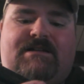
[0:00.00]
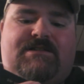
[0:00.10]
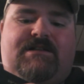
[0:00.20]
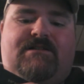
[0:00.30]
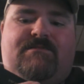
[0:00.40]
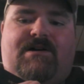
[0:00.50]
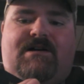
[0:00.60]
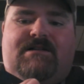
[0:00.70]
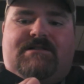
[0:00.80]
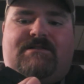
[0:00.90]
sealed
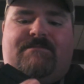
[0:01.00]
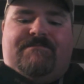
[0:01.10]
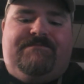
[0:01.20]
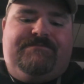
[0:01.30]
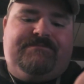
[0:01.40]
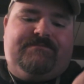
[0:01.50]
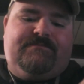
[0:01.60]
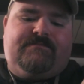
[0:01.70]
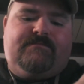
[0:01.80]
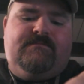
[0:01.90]
box.
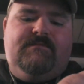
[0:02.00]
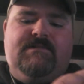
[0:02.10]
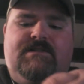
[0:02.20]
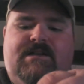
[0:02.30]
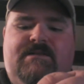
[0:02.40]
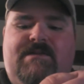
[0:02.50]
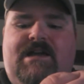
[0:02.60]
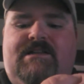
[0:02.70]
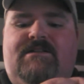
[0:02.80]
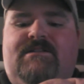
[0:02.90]
Got a
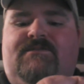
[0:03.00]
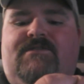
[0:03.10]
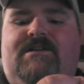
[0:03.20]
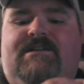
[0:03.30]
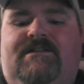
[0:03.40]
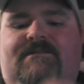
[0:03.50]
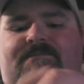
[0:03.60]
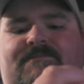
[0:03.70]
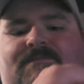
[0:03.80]
magnet on the front here.